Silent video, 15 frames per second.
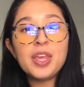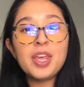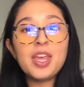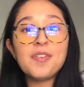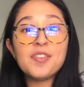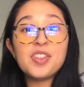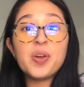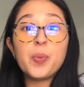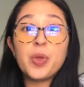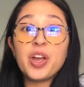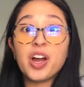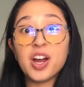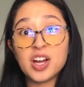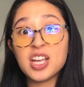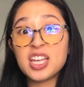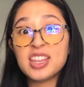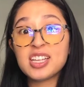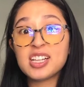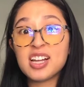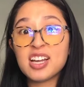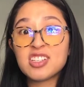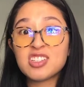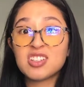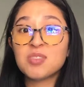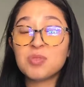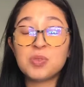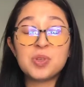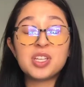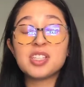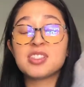Even though we aren't in the classroom,
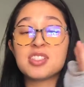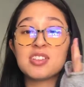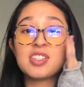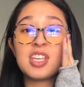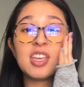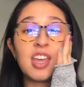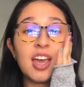we can still take